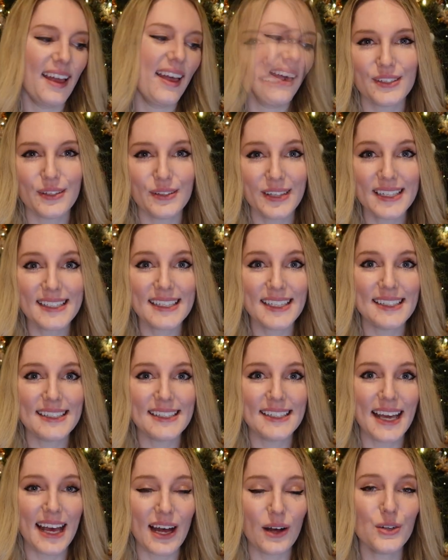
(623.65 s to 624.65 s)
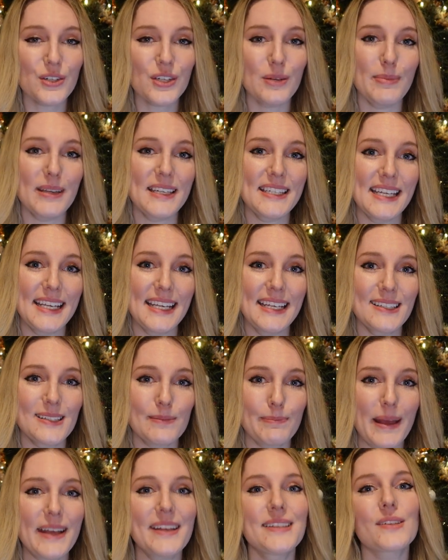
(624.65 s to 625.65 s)
So this is an LGBT
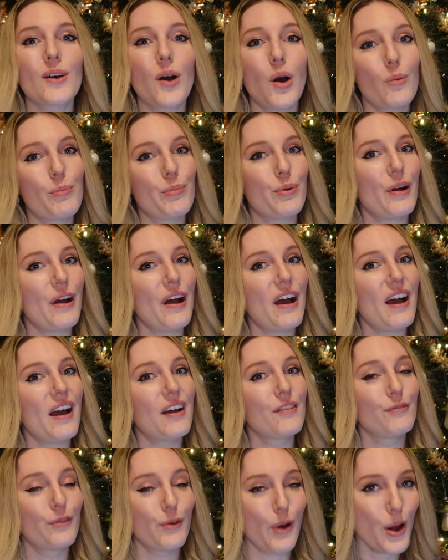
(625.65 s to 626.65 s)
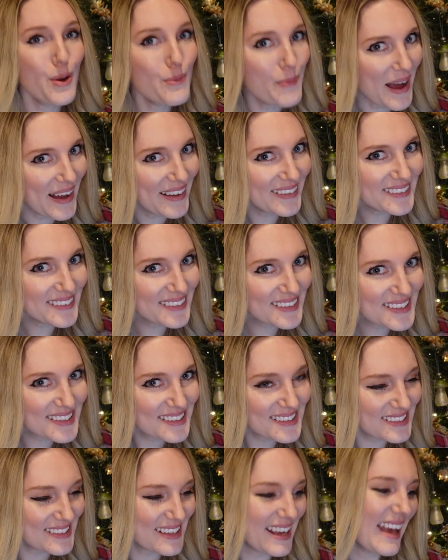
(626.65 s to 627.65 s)
space opera
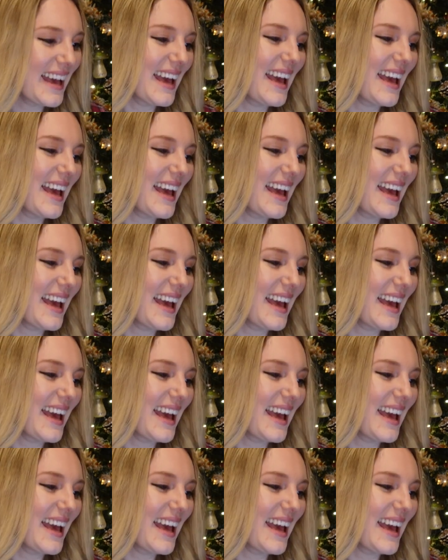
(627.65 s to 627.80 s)
romance.